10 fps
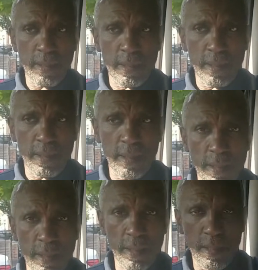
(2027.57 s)
Yeah,
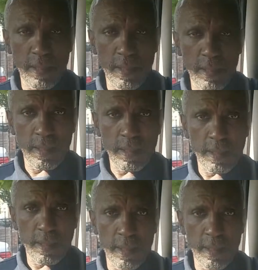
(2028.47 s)

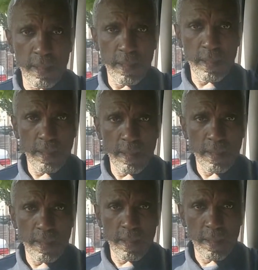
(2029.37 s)
that's about it really.